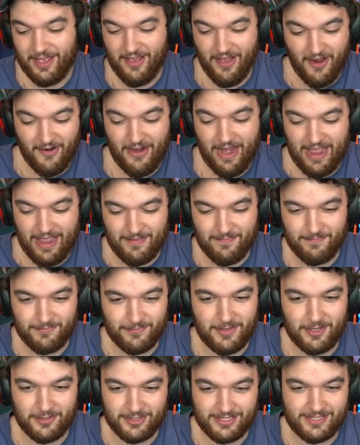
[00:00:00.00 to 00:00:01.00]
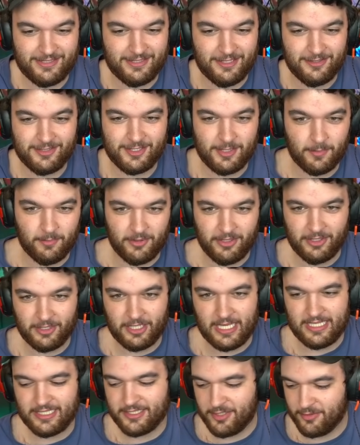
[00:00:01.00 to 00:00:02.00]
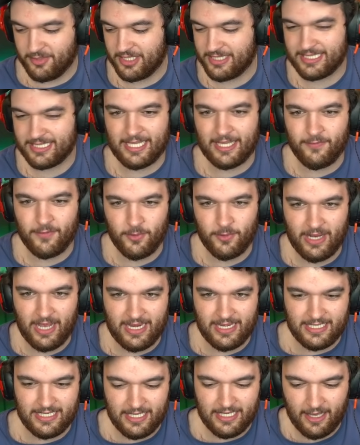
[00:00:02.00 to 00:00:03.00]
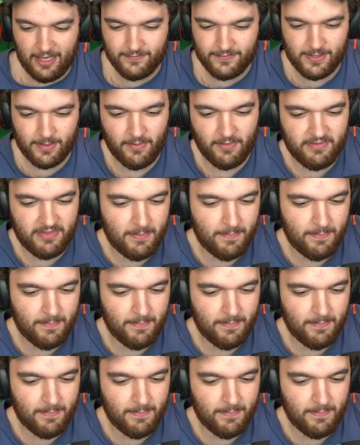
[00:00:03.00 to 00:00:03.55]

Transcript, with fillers: all right. There's there's some really good. So just to give you an idea of some of the